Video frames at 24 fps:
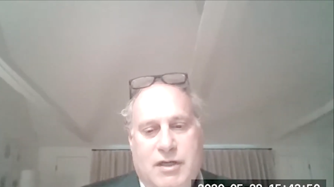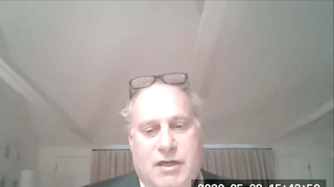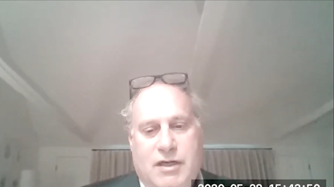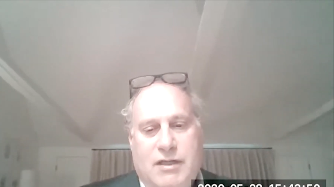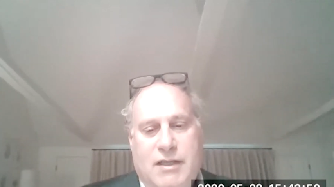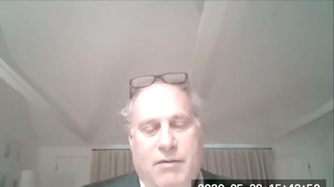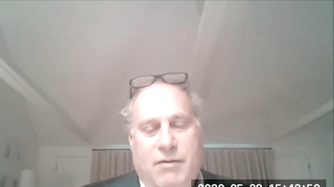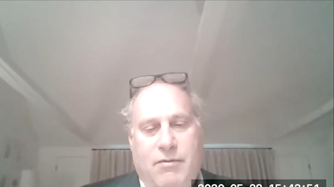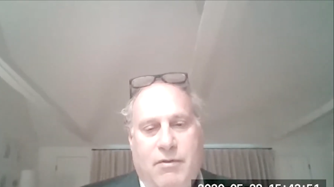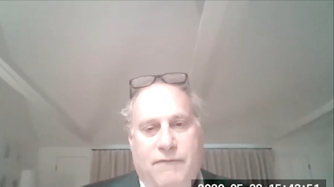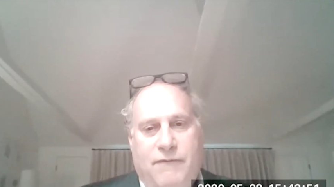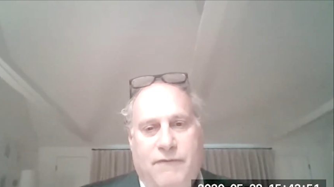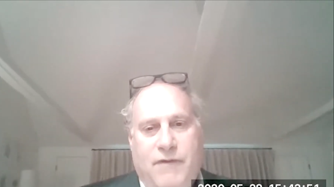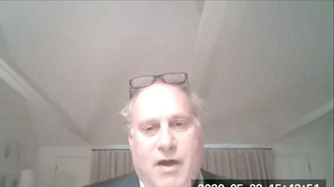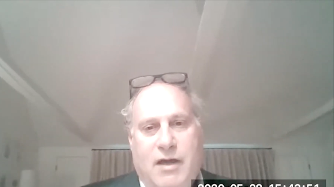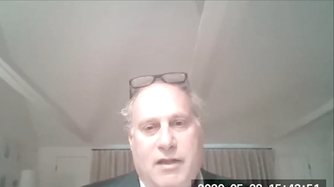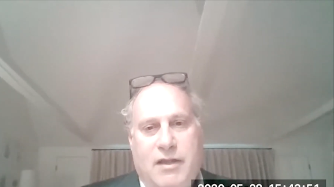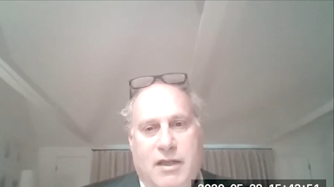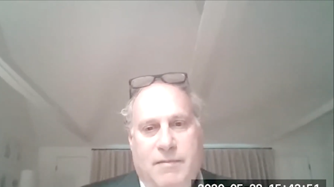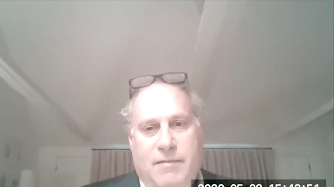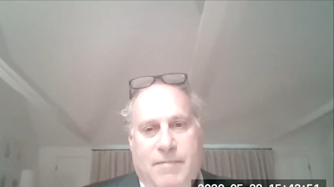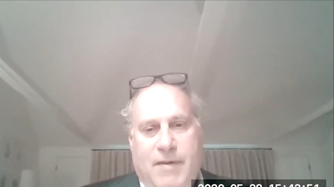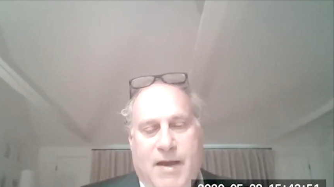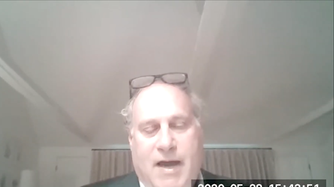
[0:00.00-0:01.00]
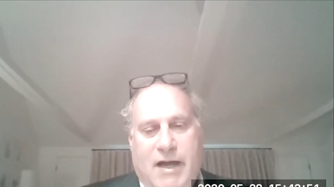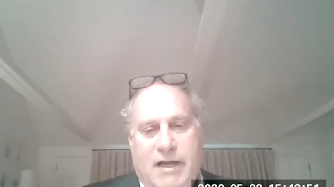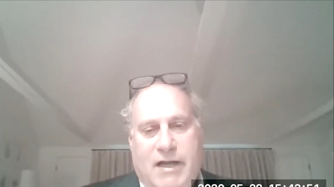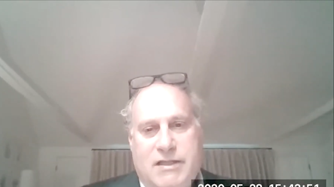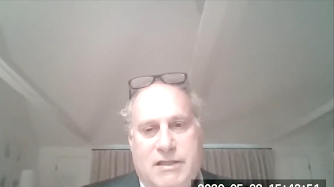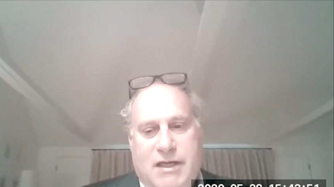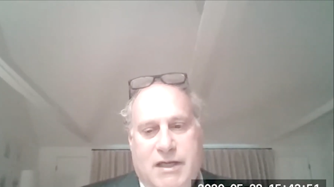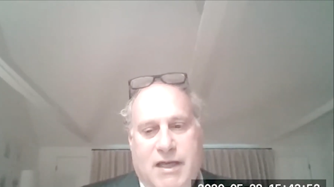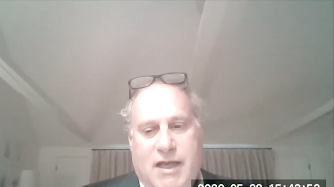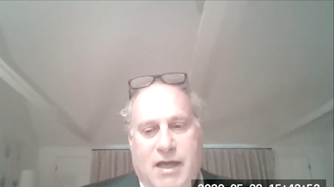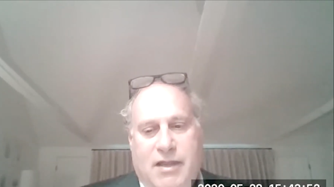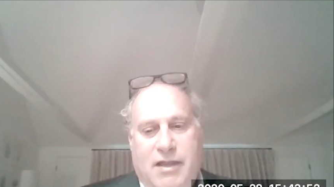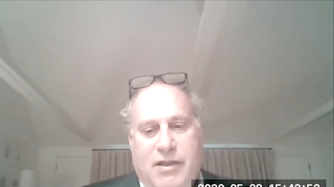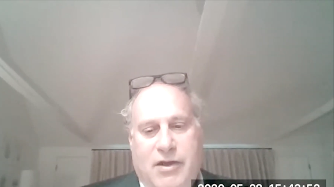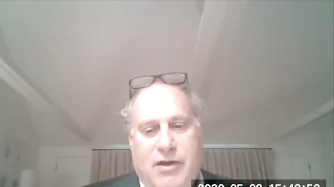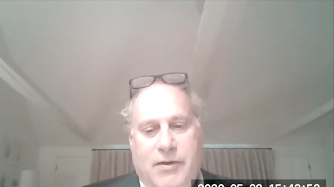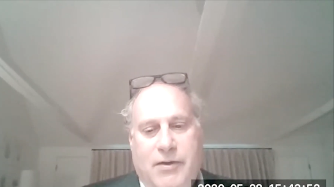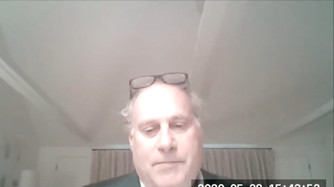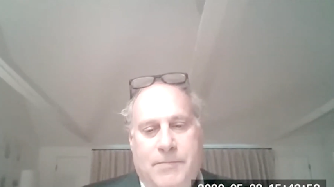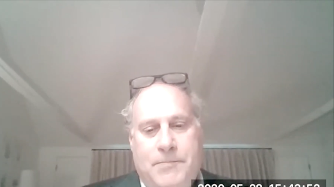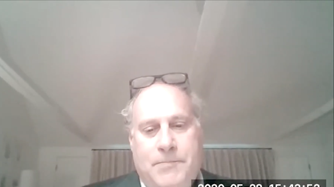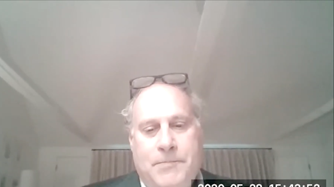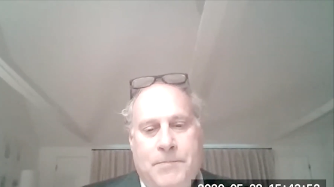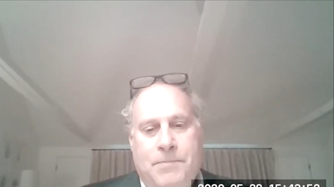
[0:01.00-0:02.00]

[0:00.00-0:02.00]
and they were finally back together.